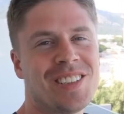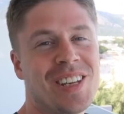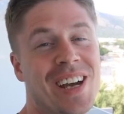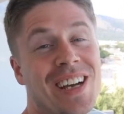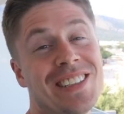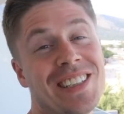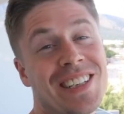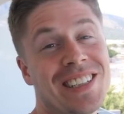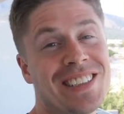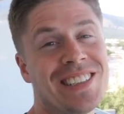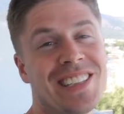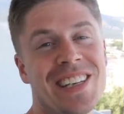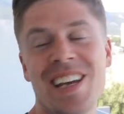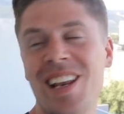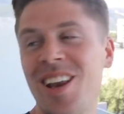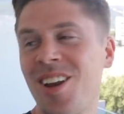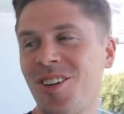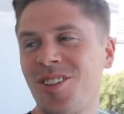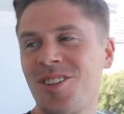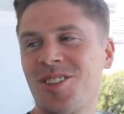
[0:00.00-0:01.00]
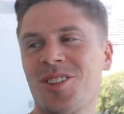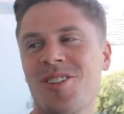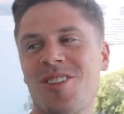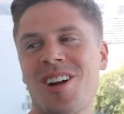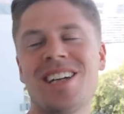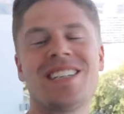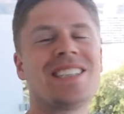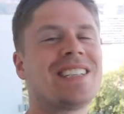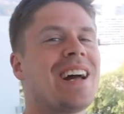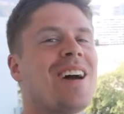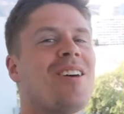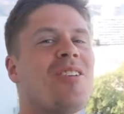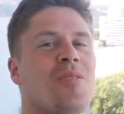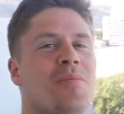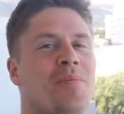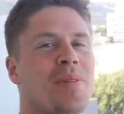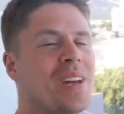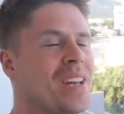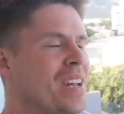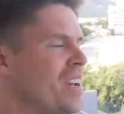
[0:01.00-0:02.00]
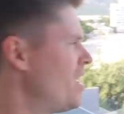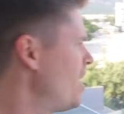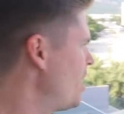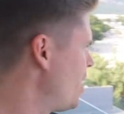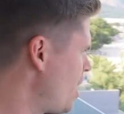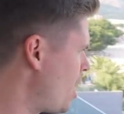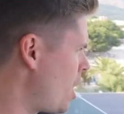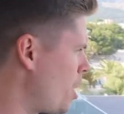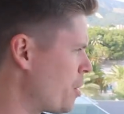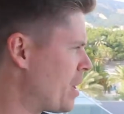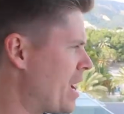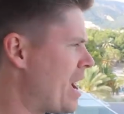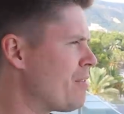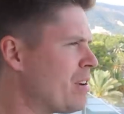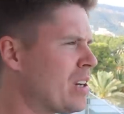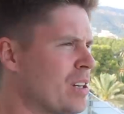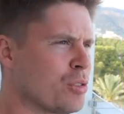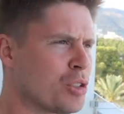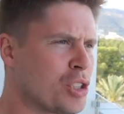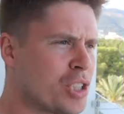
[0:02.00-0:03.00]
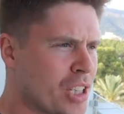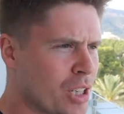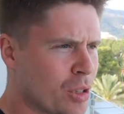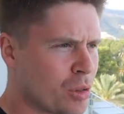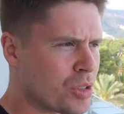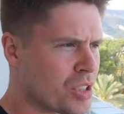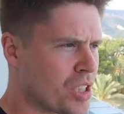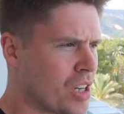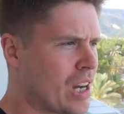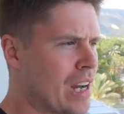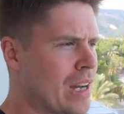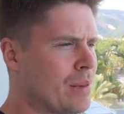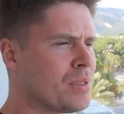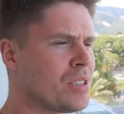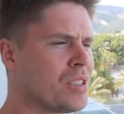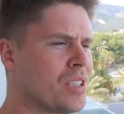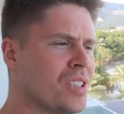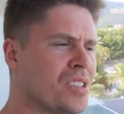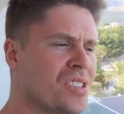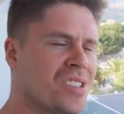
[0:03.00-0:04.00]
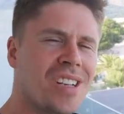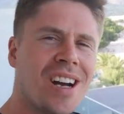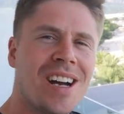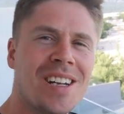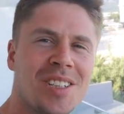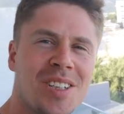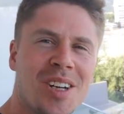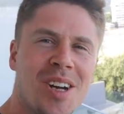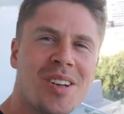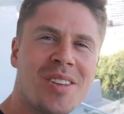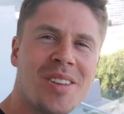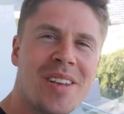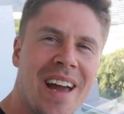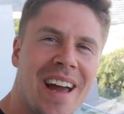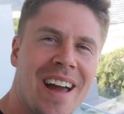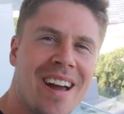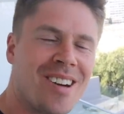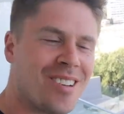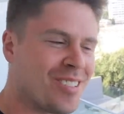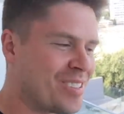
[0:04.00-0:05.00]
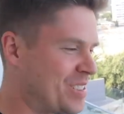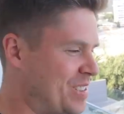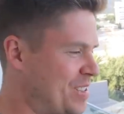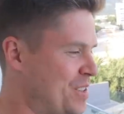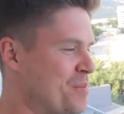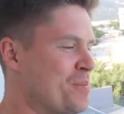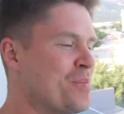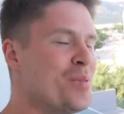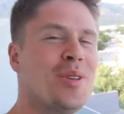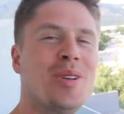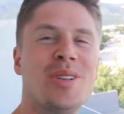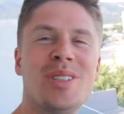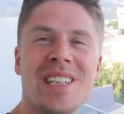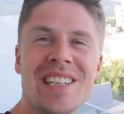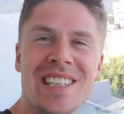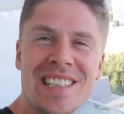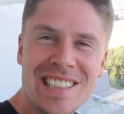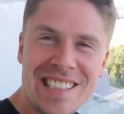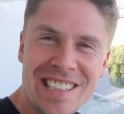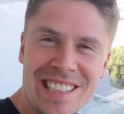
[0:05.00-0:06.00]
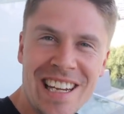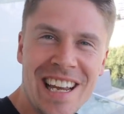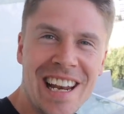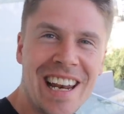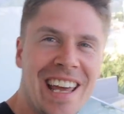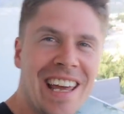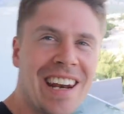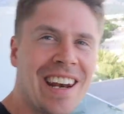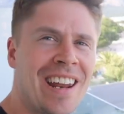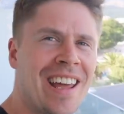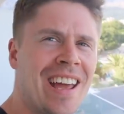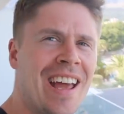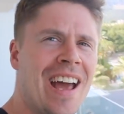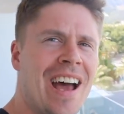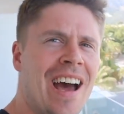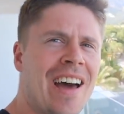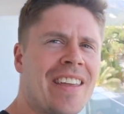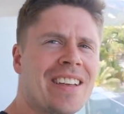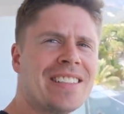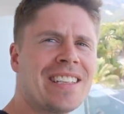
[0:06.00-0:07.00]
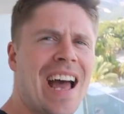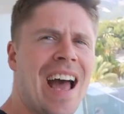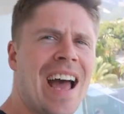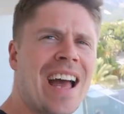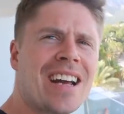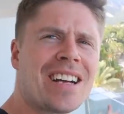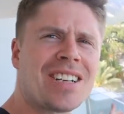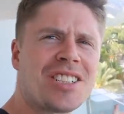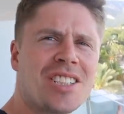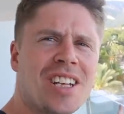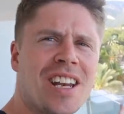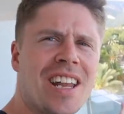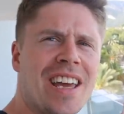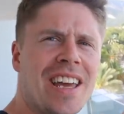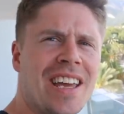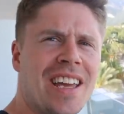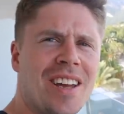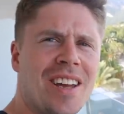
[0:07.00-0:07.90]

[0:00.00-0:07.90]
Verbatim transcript: So as you can see, Lauren's crashed out on me. I'm gonna have a little chill time. The sun's starting to go down, the music's chilling, and there's actually